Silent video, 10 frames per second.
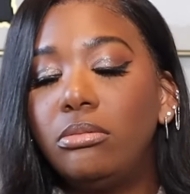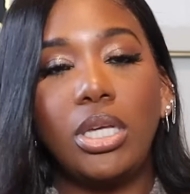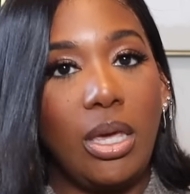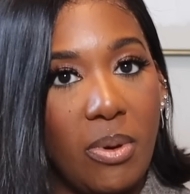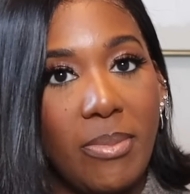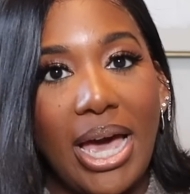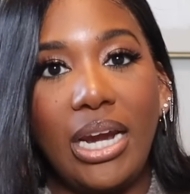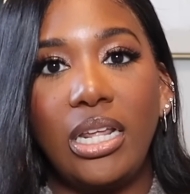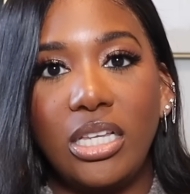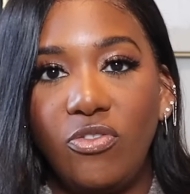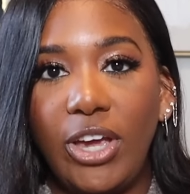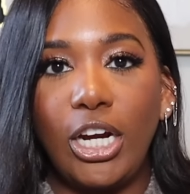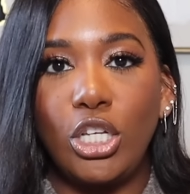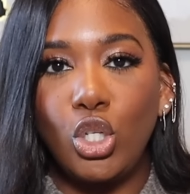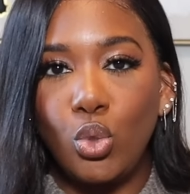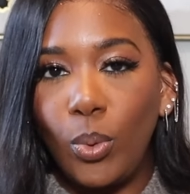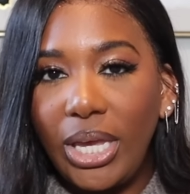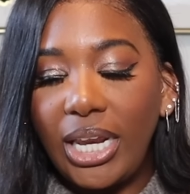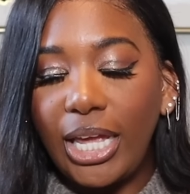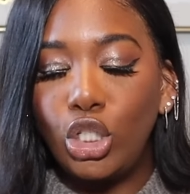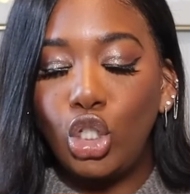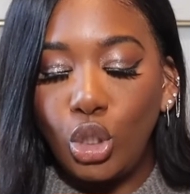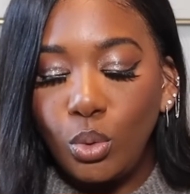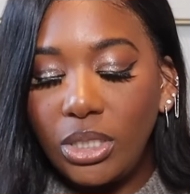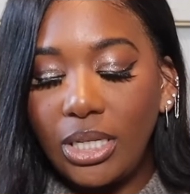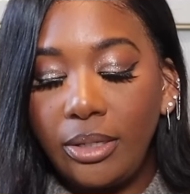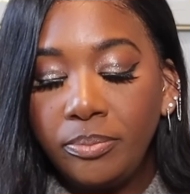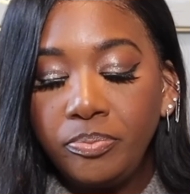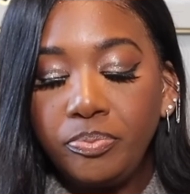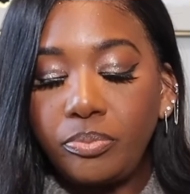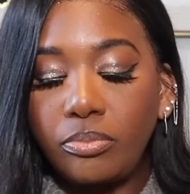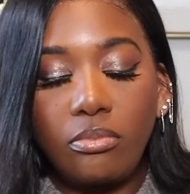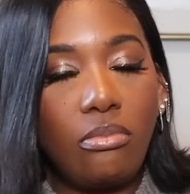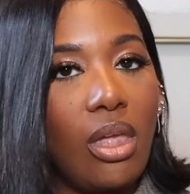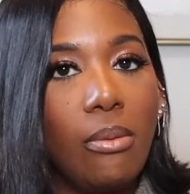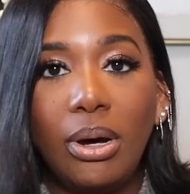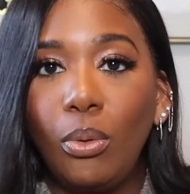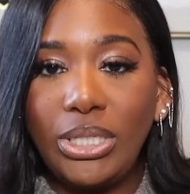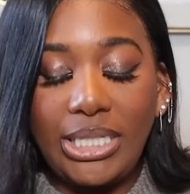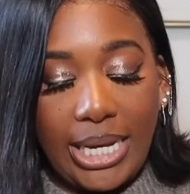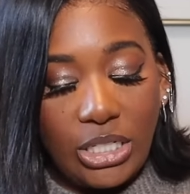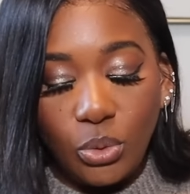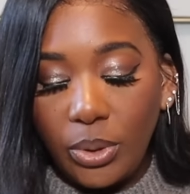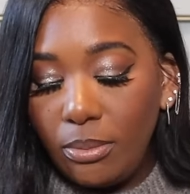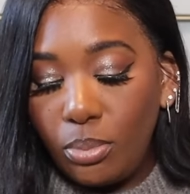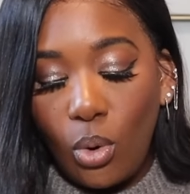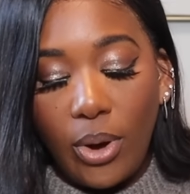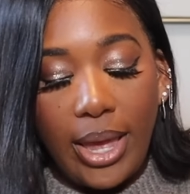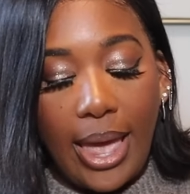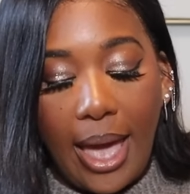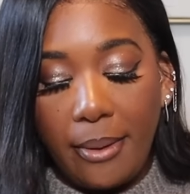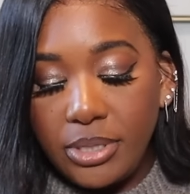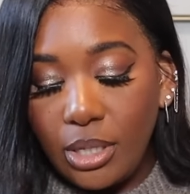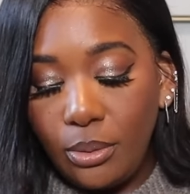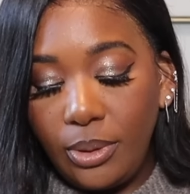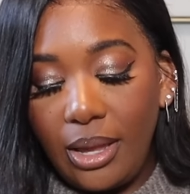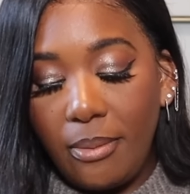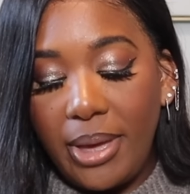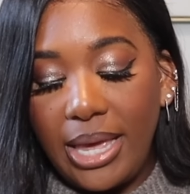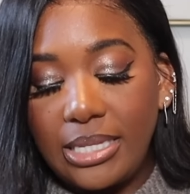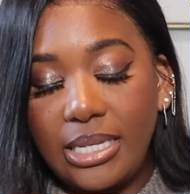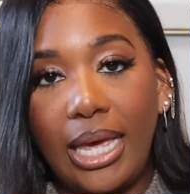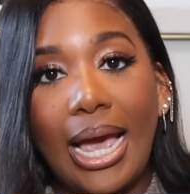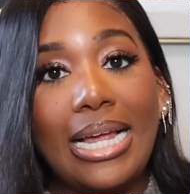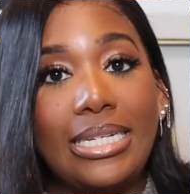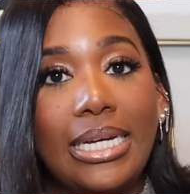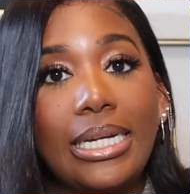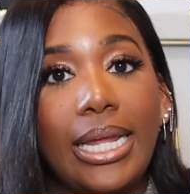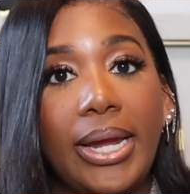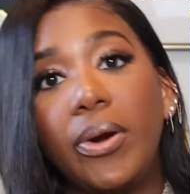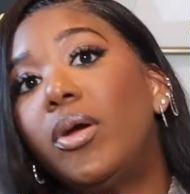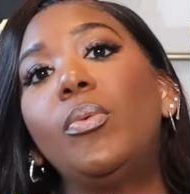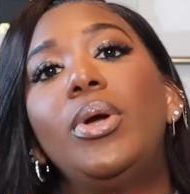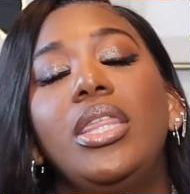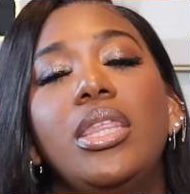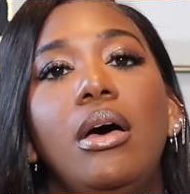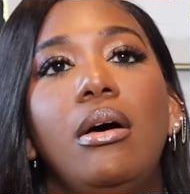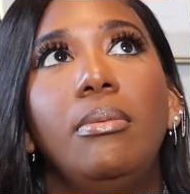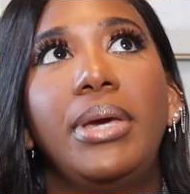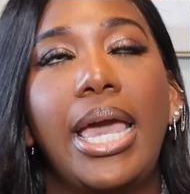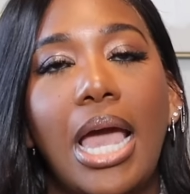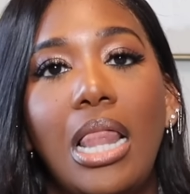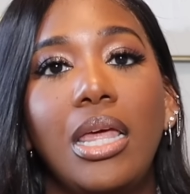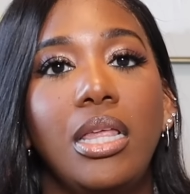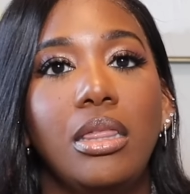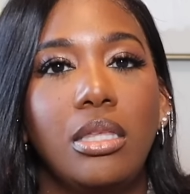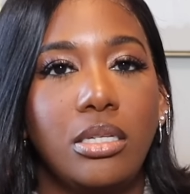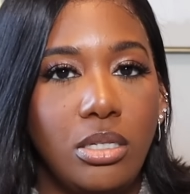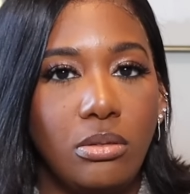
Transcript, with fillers: Keep in mind, it is very sweet and juicy. But with Tangerine Boy, absolutely amazing. I did layer it with um, Kayali, the